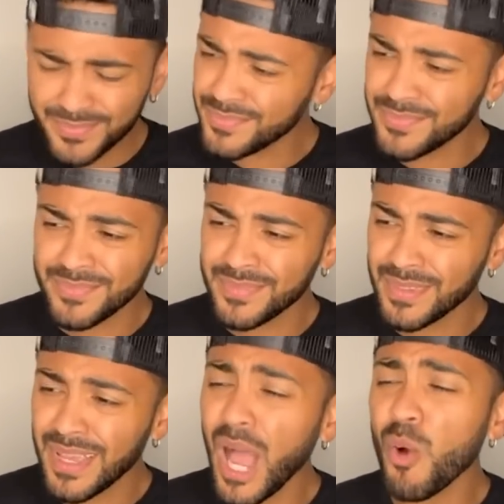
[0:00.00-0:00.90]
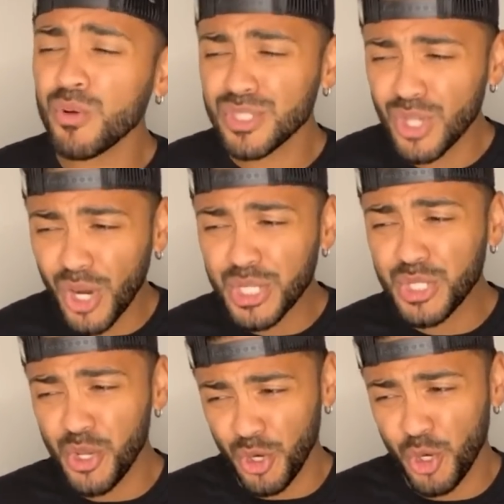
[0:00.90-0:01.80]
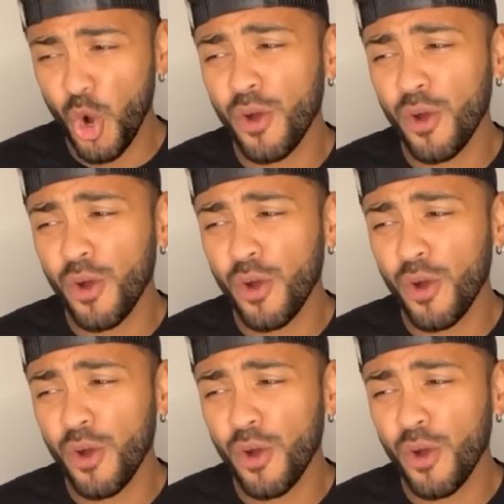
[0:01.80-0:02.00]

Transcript: and goes, I was talking to your